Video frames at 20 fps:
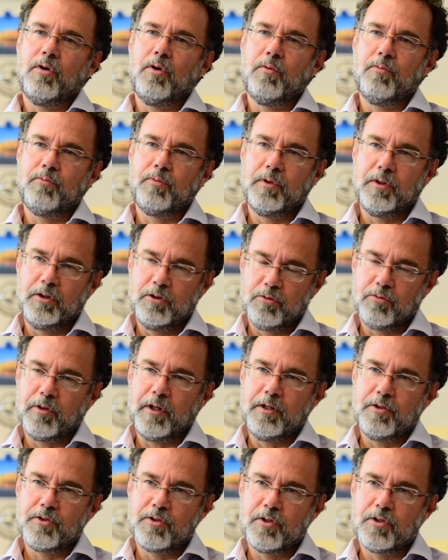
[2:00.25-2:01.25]
to hopefully
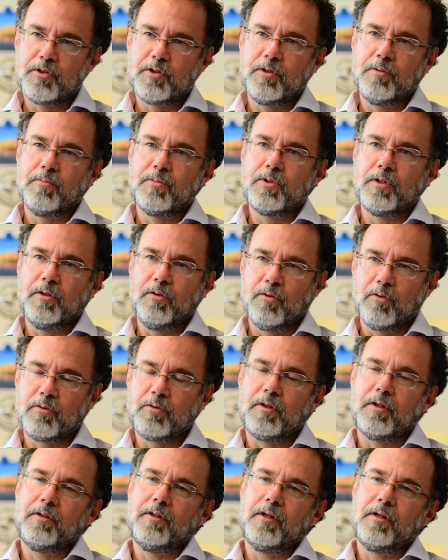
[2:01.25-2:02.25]
create systems that
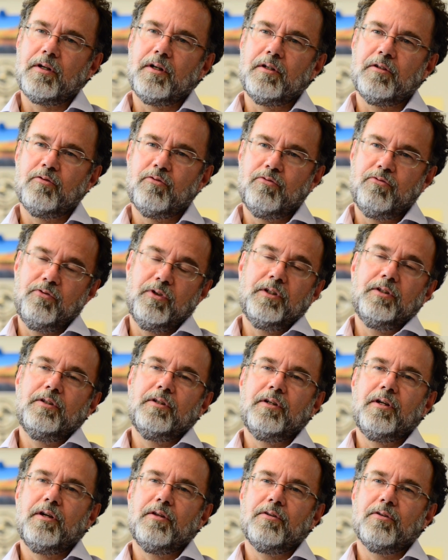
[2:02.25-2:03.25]
look like they kind of fit
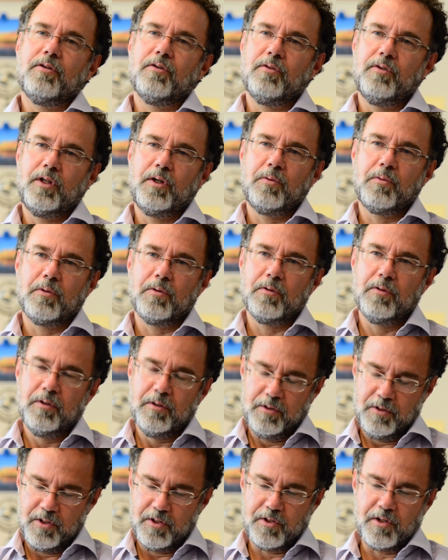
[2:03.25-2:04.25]
together and they were
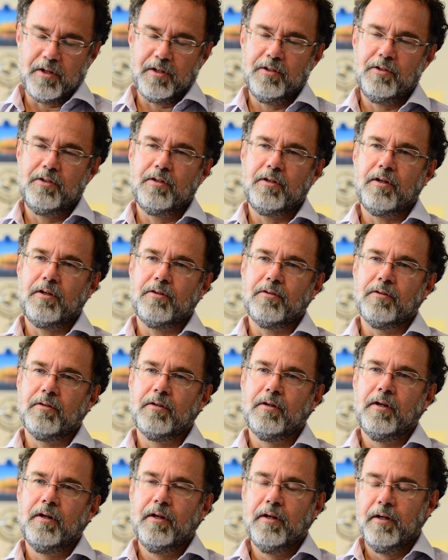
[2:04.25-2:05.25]
designed
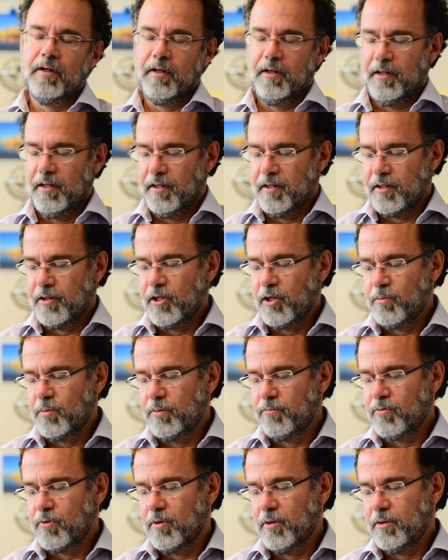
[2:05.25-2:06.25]
together. And I think
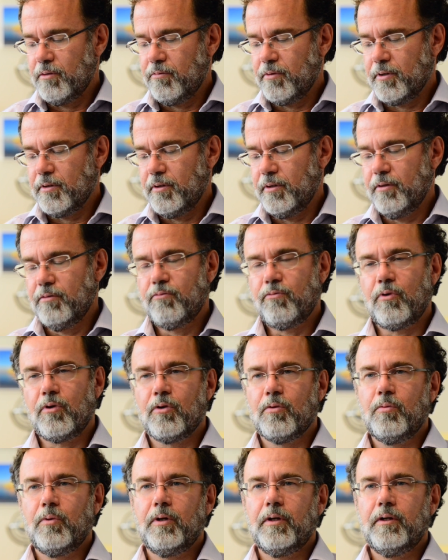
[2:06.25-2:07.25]
we've gone a very
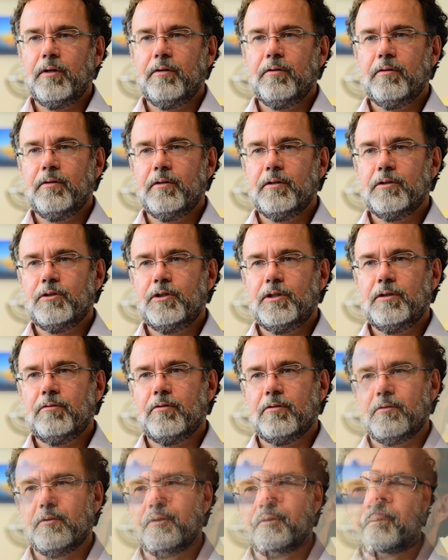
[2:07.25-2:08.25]
far way in
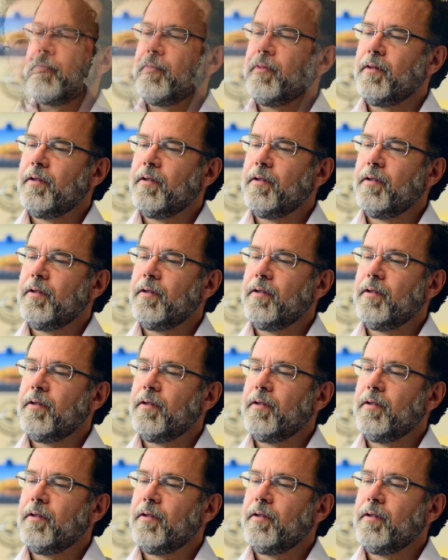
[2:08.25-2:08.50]
achieving that.